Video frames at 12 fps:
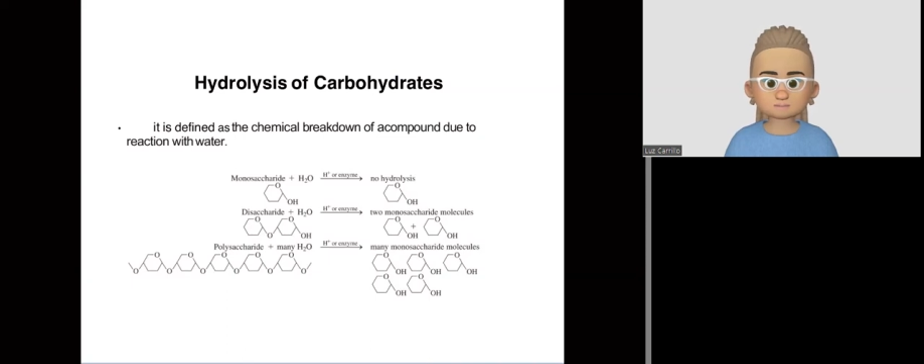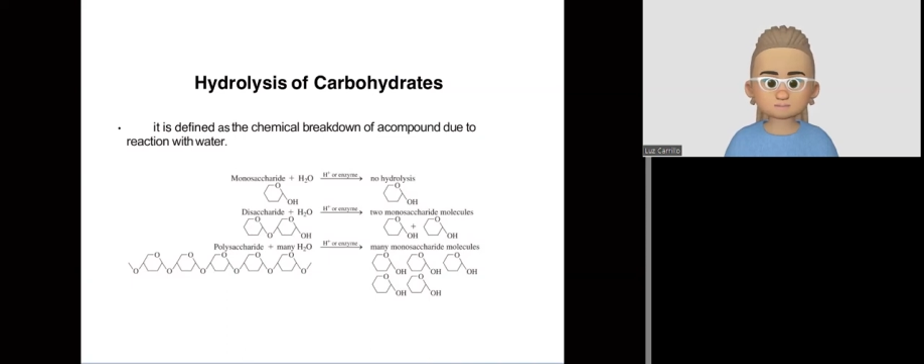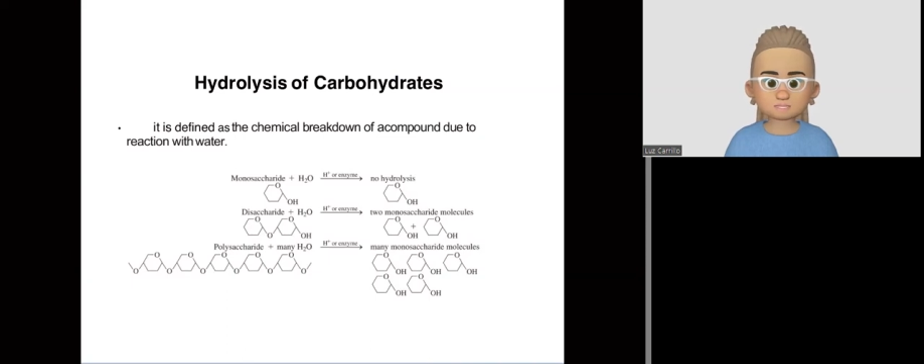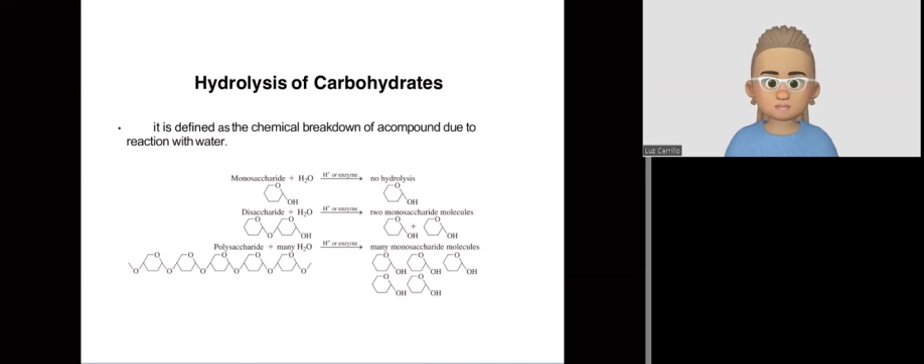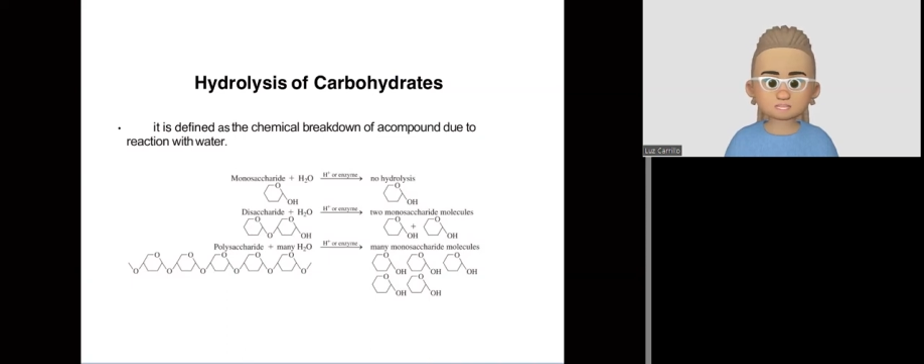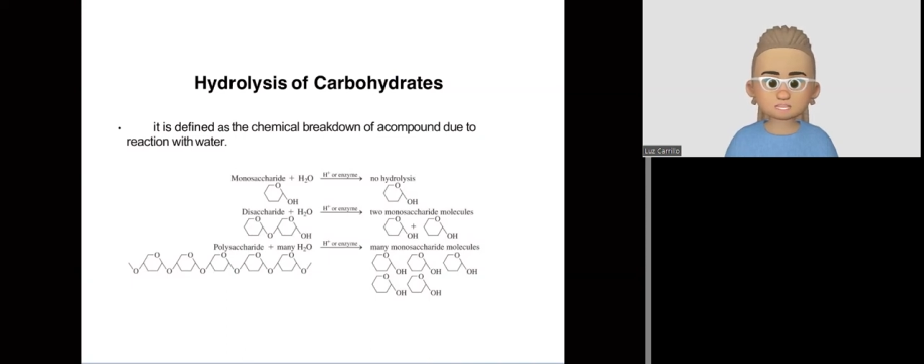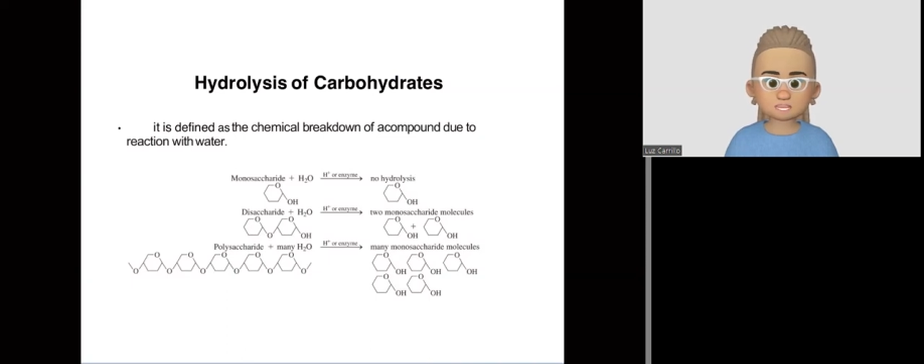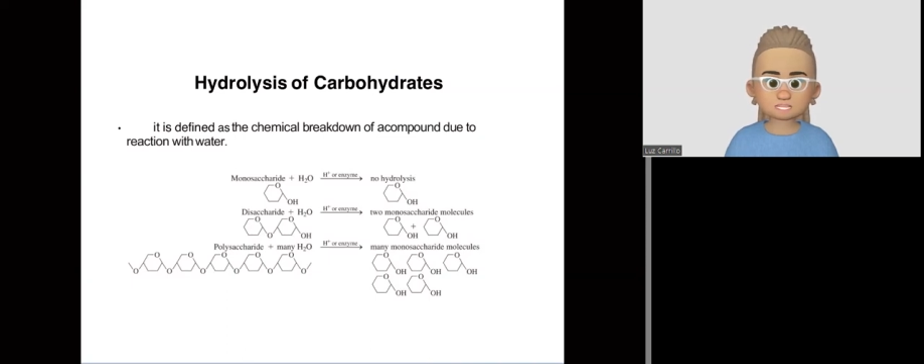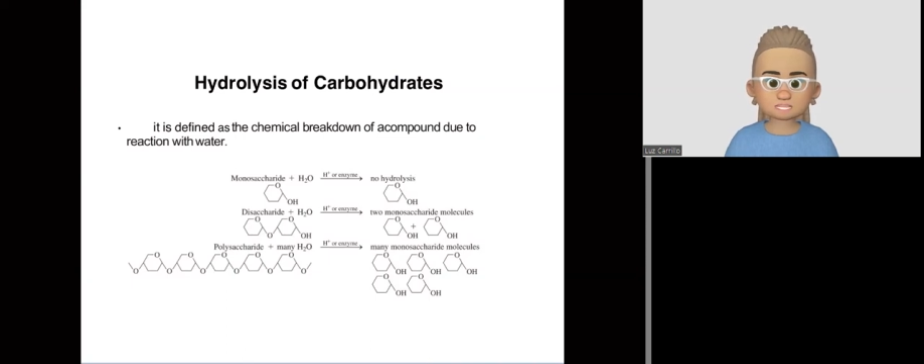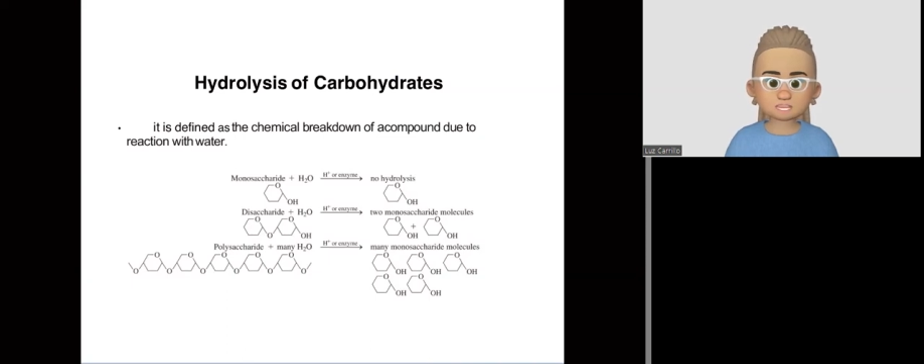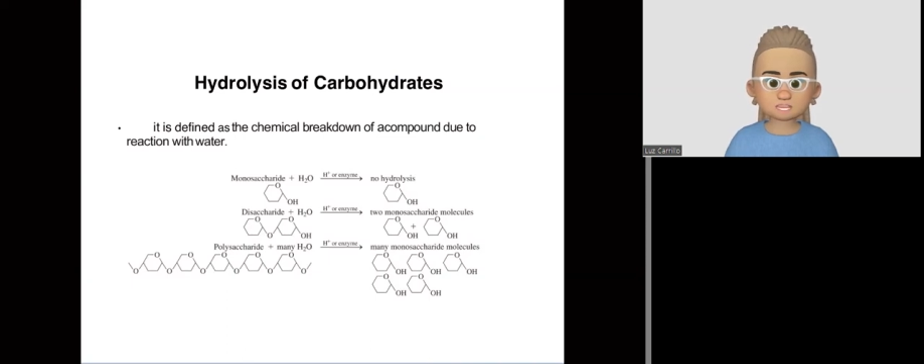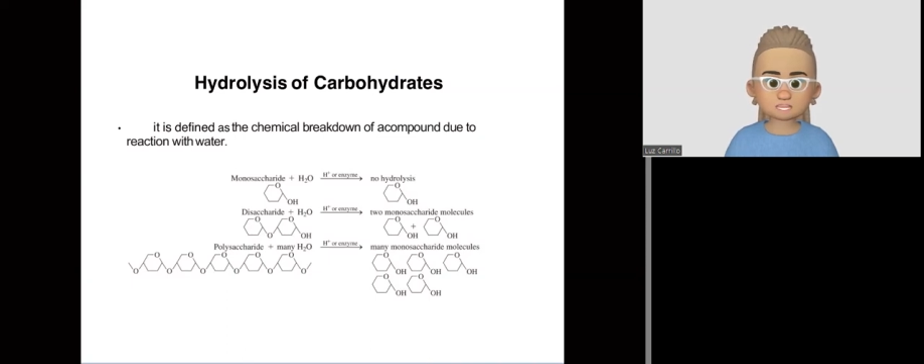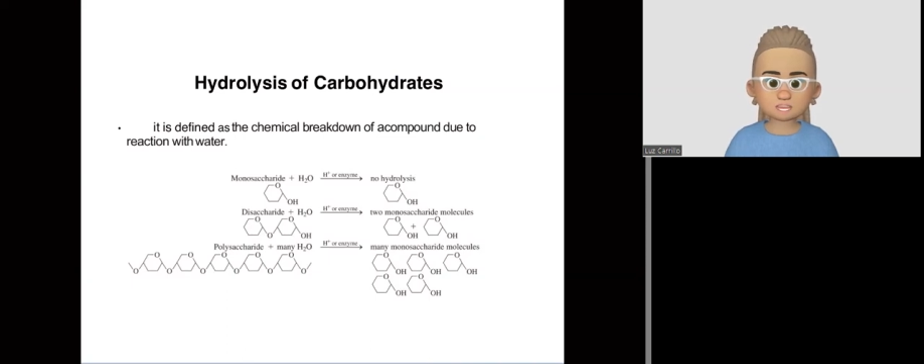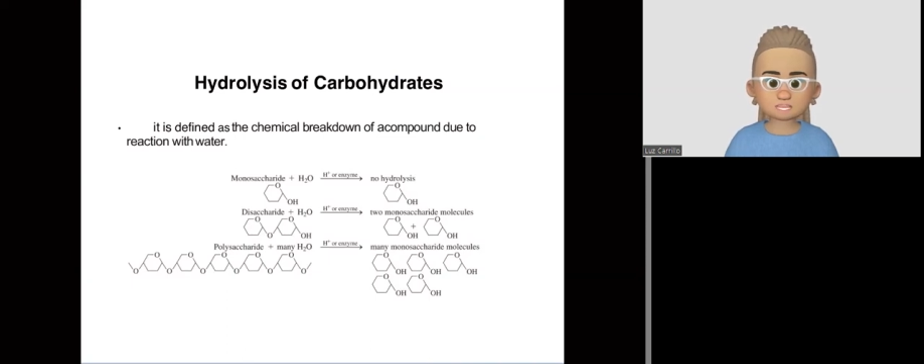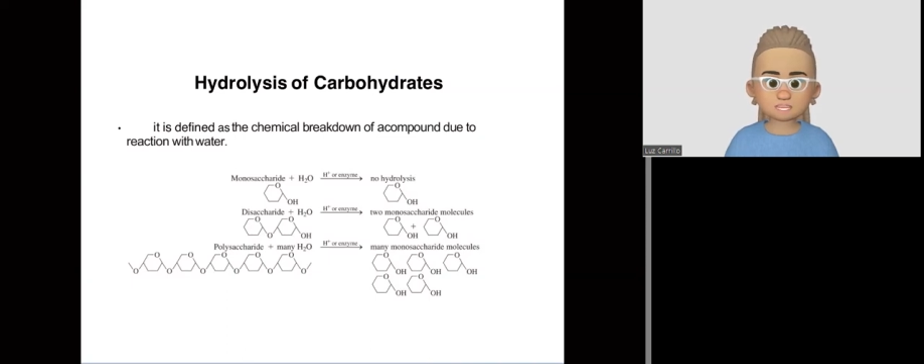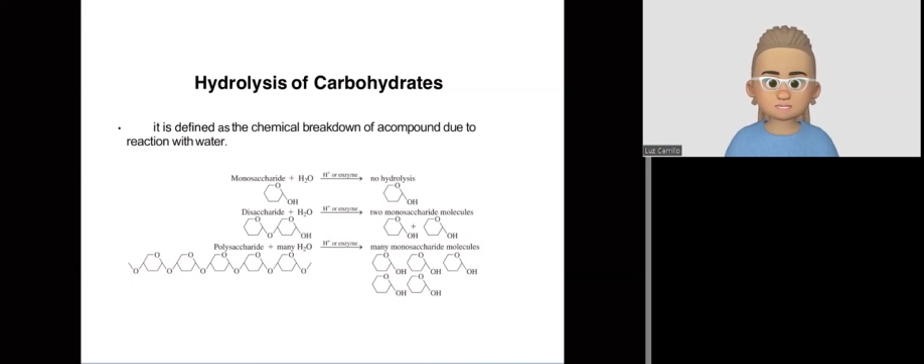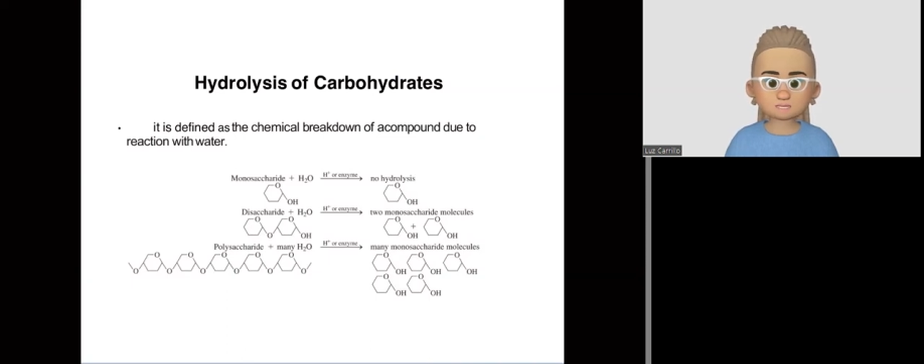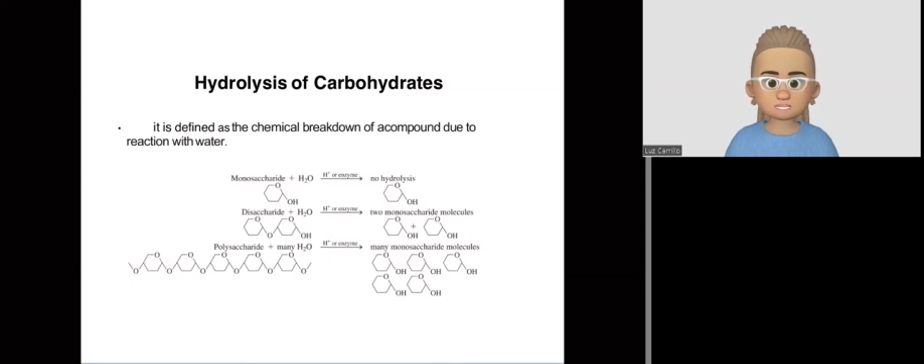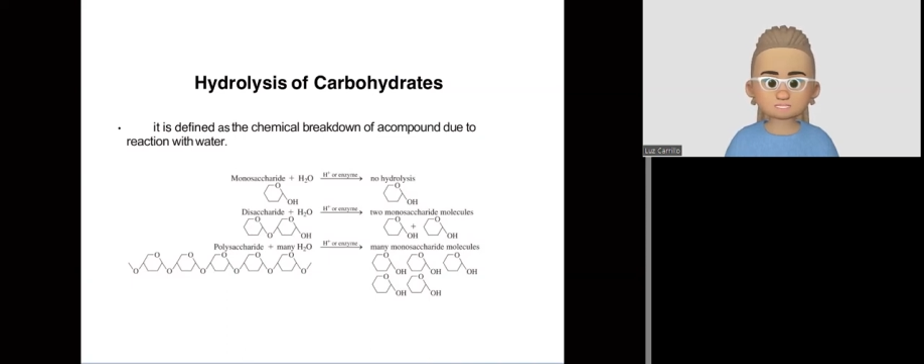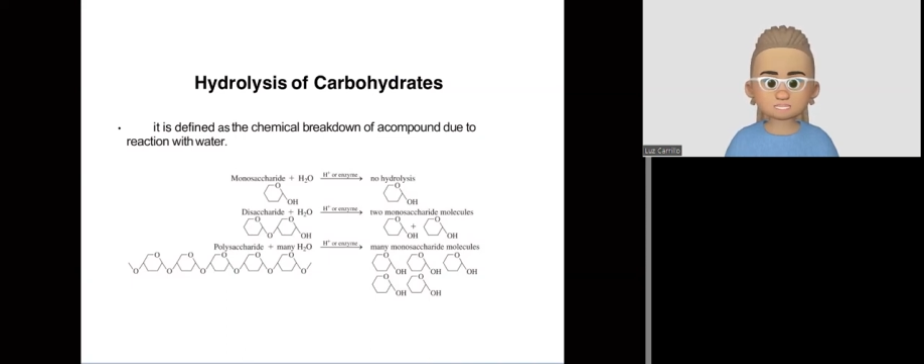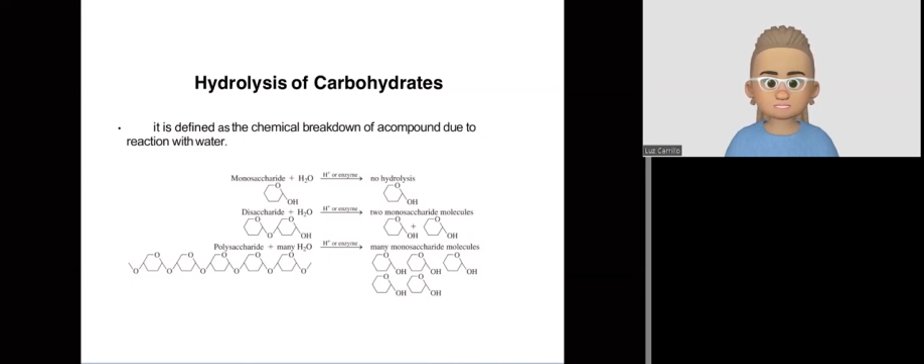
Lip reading: because remember that if it's